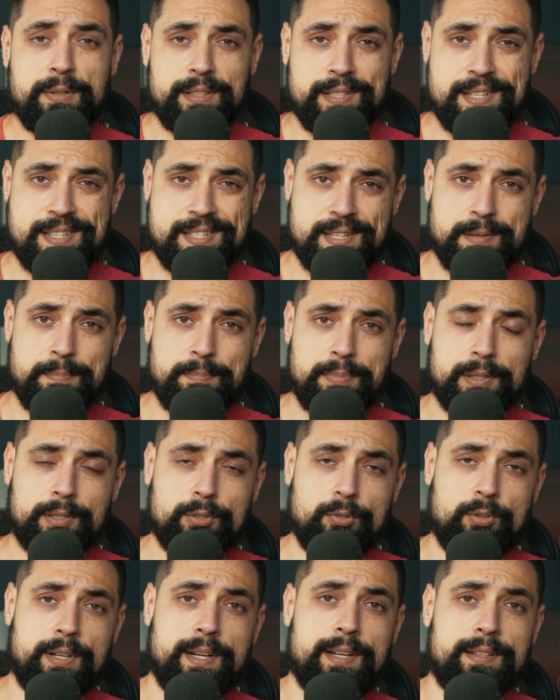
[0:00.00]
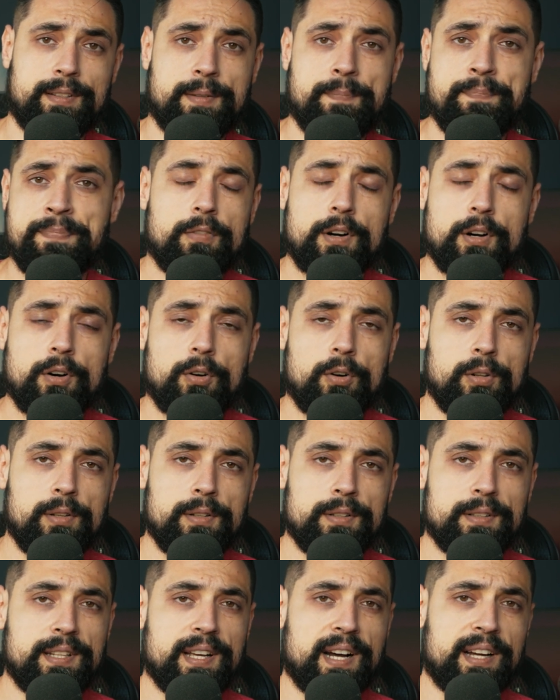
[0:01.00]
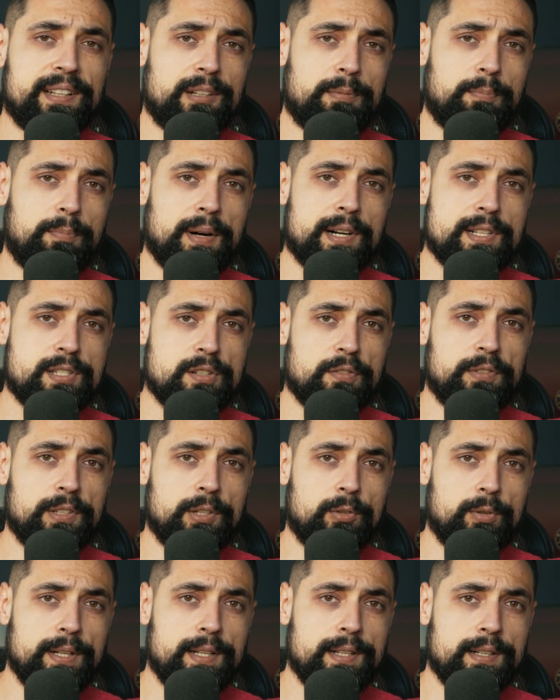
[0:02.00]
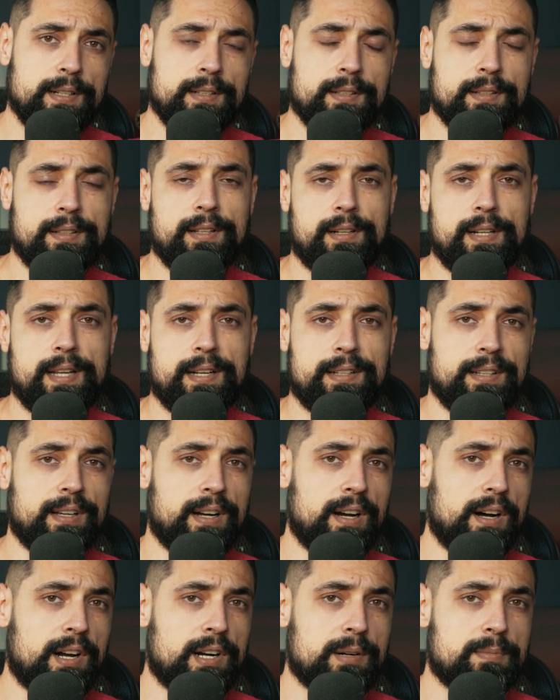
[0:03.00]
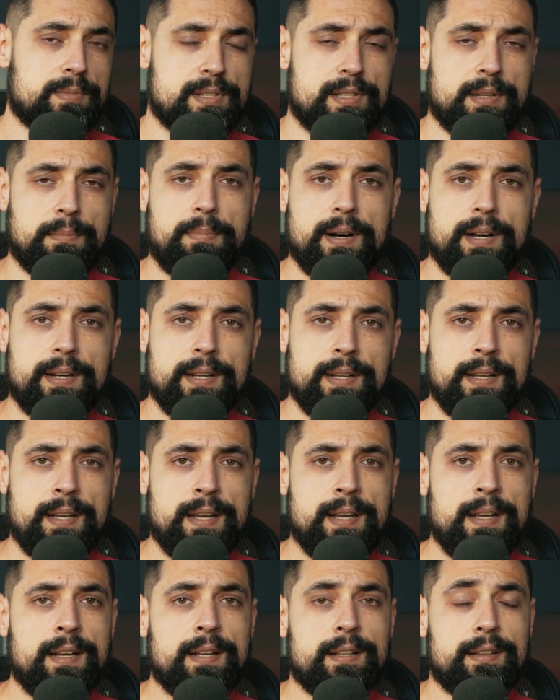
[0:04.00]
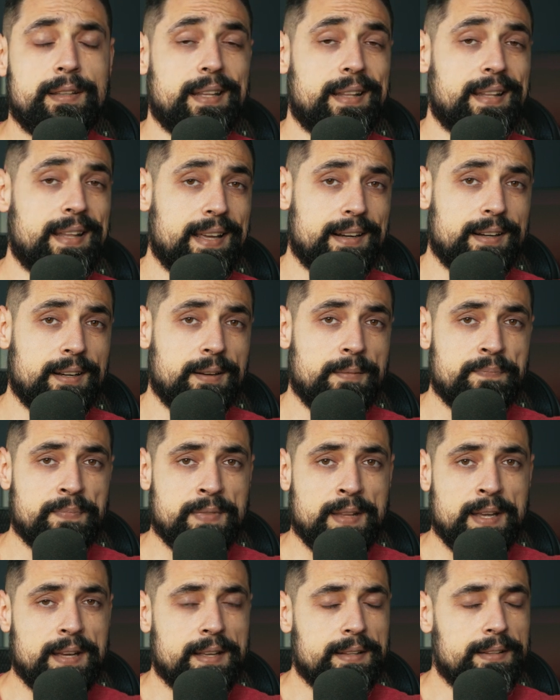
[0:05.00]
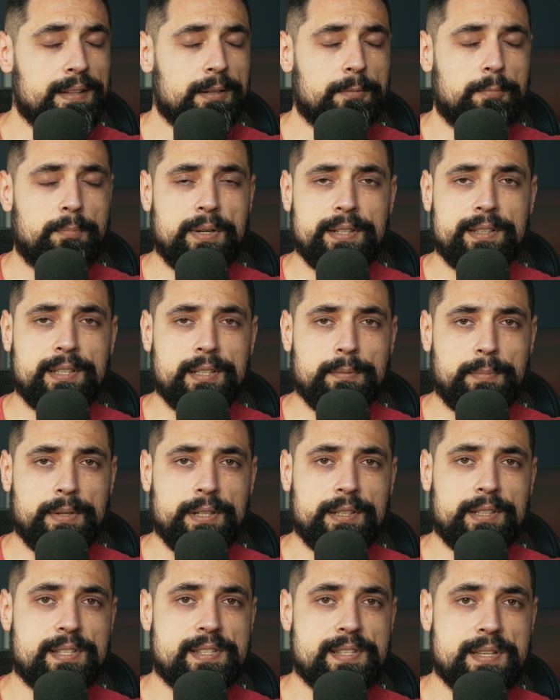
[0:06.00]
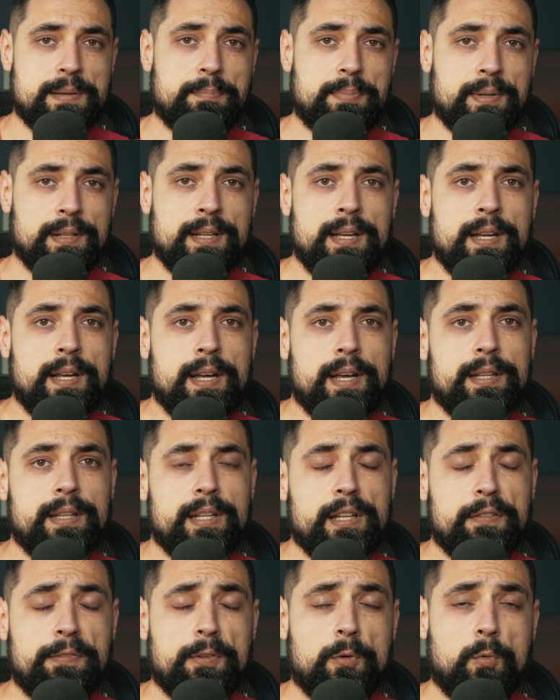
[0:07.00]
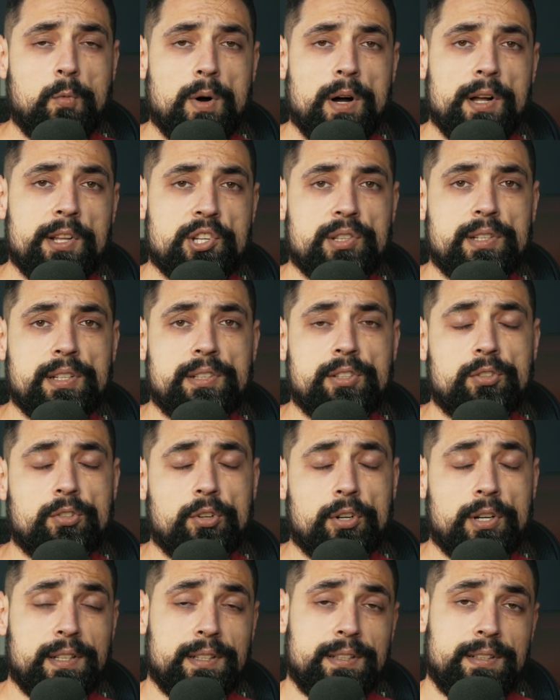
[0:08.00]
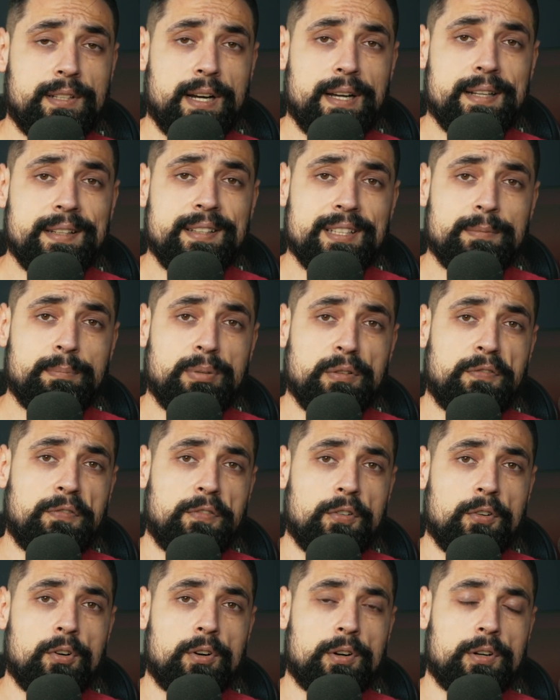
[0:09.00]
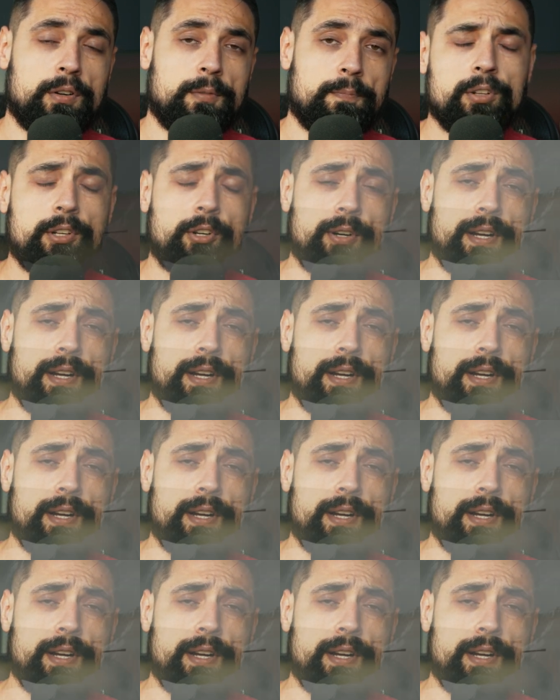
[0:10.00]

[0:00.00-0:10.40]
pretty simple to create it. Overall, the other parts of the rig, like the arms, the body, the neck, they're pretty, pretty simple. And if you watch the tutorial I did before on